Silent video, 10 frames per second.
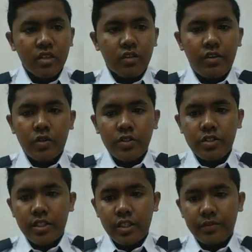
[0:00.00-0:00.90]

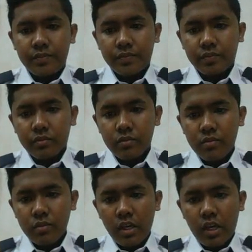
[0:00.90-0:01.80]
Frequency:
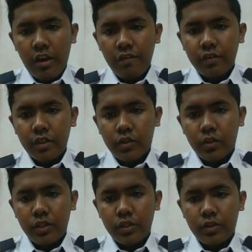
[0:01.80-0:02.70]
F
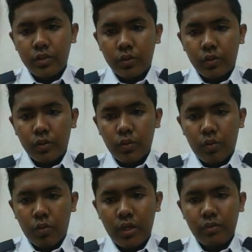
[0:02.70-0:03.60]
equal to
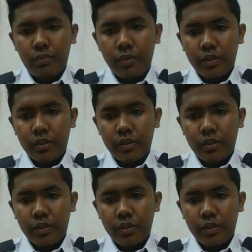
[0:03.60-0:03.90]
1 per